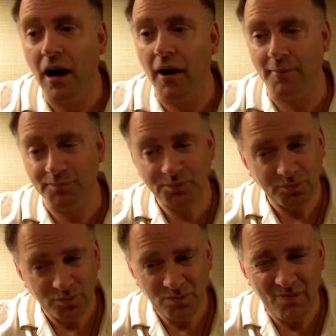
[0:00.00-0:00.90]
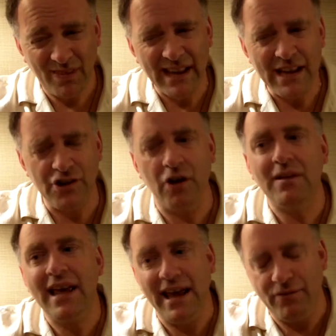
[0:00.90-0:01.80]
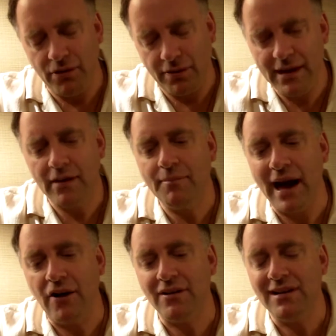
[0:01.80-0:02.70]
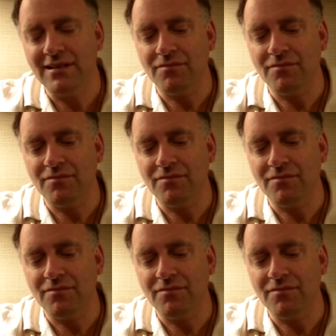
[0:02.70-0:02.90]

If you think about,